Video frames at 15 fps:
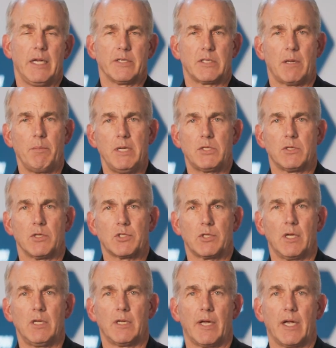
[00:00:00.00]
As I mentioned
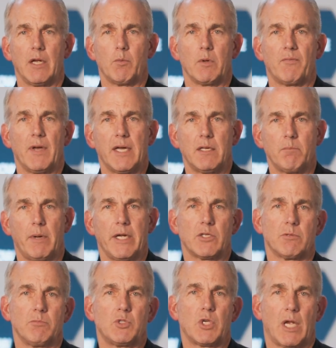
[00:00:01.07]
Sunday, we've had to make
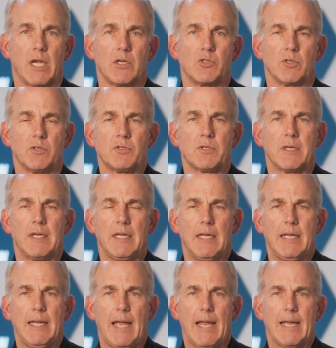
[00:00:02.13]
some changes,
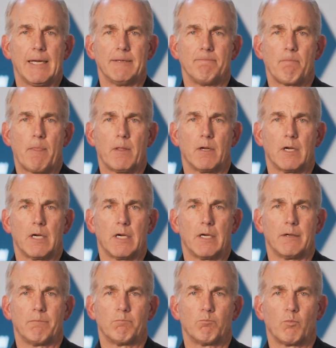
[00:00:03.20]
and
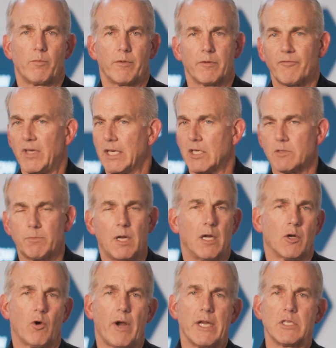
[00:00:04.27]
Vicki's
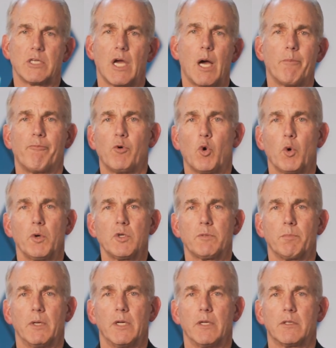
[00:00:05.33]
done a great job for us,
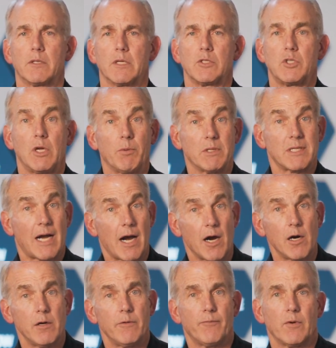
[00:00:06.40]
but she
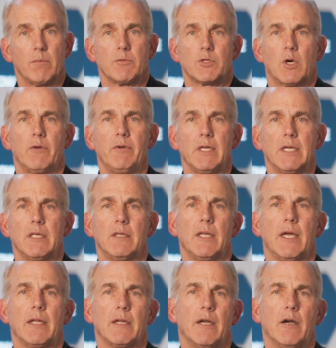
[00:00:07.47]
retired from serving in
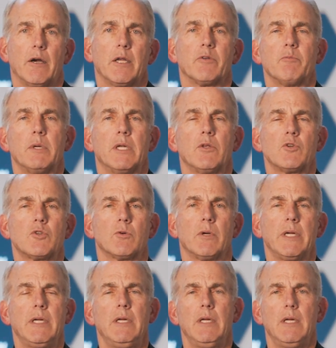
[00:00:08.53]
that area of
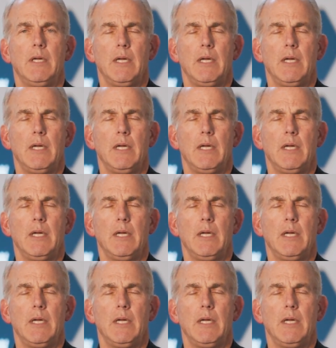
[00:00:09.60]
ministry,